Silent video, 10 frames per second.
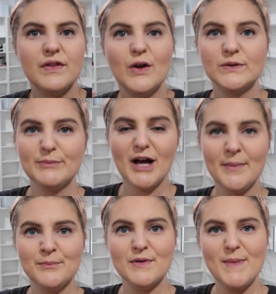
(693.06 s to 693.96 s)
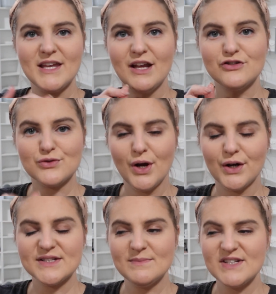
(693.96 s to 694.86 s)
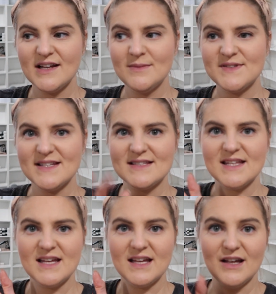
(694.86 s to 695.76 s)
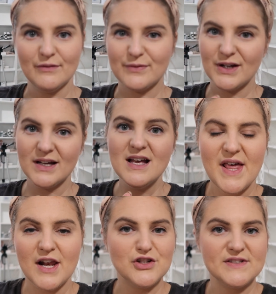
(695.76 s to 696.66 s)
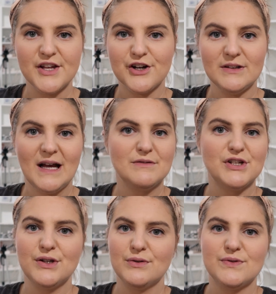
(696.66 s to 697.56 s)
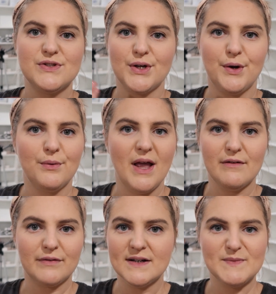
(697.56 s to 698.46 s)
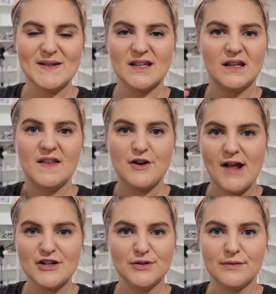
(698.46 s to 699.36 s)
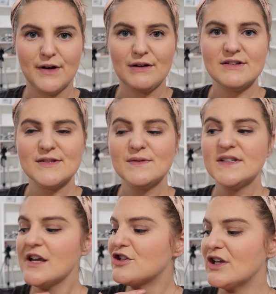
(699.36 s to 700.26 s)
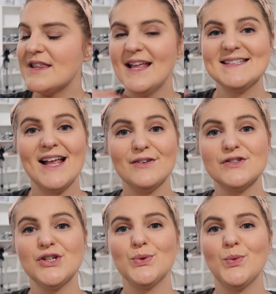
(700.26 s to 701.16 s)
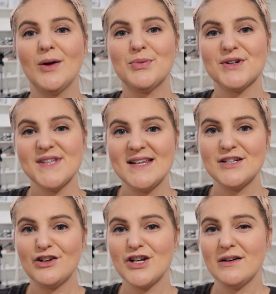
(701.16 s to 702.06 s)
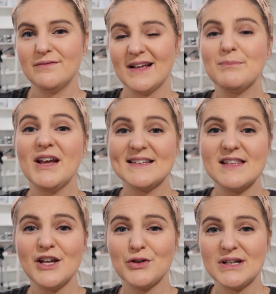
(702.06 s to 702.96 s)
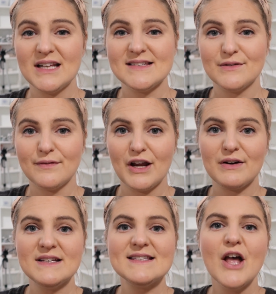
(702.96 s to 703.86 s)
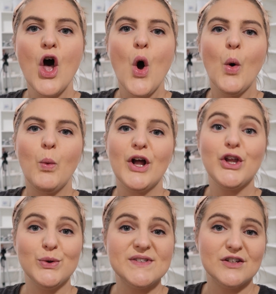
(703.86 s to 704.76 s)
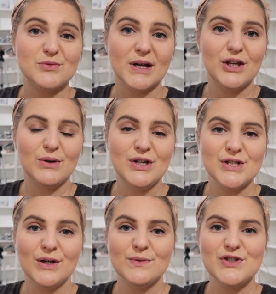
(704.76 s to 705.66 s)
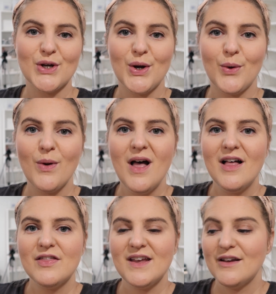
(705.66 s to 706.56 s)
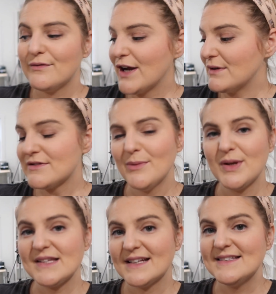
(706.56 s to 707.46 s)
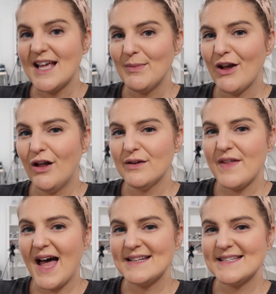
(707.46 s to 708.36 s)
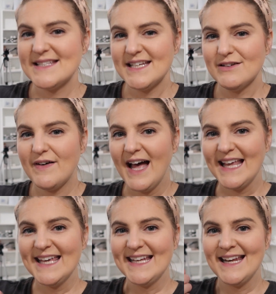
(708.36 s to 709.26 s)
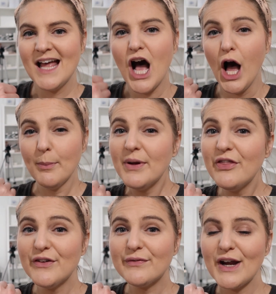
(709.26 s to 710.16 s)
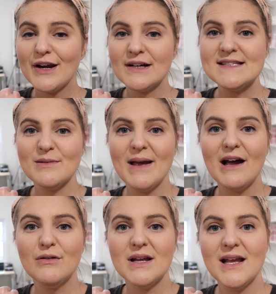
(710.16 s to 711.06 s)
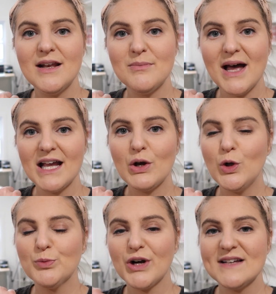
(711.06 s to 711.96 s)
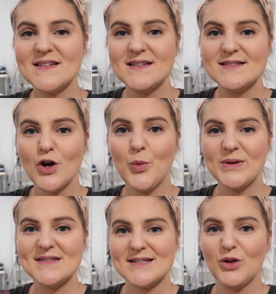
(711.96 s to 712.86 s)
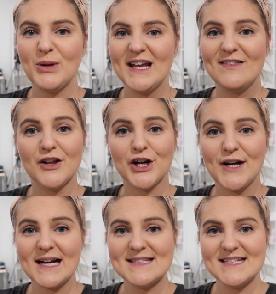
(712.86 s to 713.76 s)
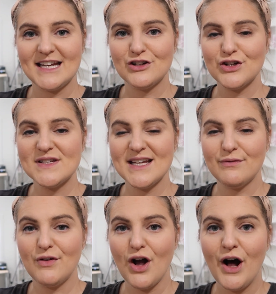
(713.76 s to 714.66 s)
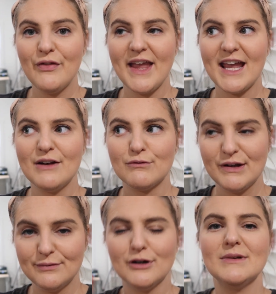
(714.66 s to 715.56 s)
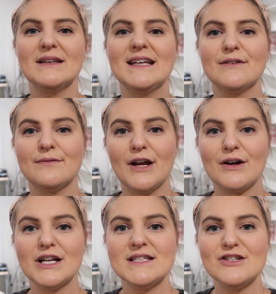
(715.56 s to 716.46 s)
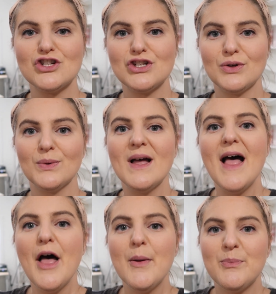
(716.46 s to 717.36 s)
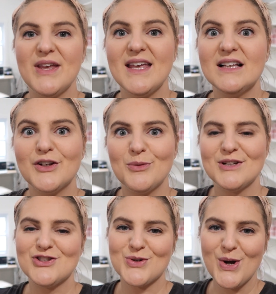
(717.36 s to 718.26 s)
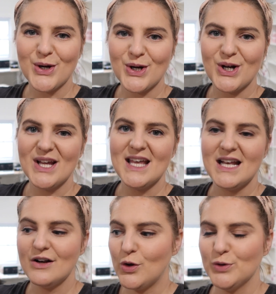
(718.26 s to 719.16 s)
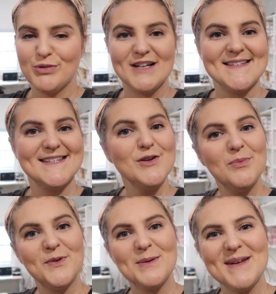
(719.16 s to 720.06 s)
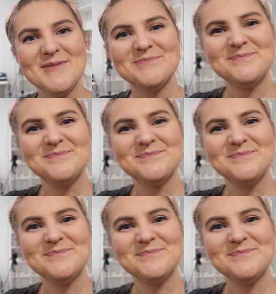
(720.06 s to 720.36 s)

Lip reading: The only problem with making it stronger sometimes is the IFRA percentages that you're allowed to use. So IFRA is basically the International Fragrance Association that tells you what percentage of, like, because of the ingredients in a fragrance, what usage rate you can do. So the fragrance company is gonna send me all of that to see if I can up the fragrance amount in my cold processed soap and still be in the correct standards. If not, they can reformulate the fragrance to be a little bit stronger in cold processed soap for me.